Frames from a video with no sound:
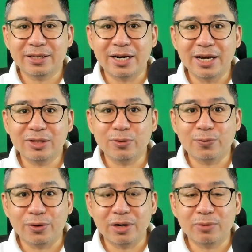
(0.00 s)
The right
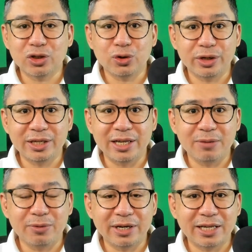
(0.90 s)
to form or join
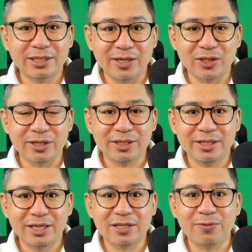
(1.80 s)
a labor
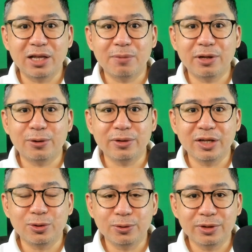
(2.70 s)
organization is available
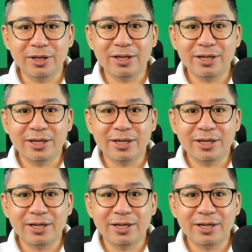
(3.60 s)
only to